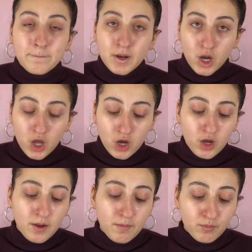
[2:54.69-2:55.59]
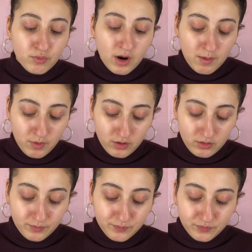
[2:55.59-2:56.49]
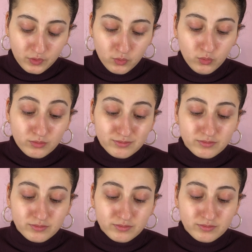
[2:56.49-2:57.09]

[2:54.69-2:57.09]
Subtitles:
Blur Primer. Ooh.